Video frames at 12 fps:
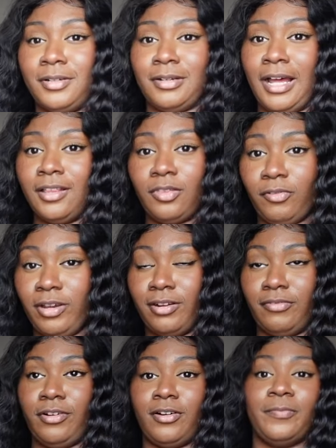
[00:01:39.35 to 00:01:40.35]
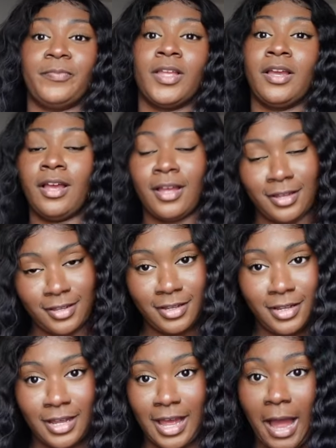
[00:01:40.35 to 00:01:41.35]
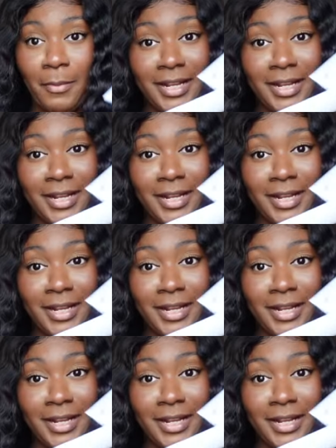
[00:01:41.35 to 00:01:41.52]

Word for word: not three in a row. I'm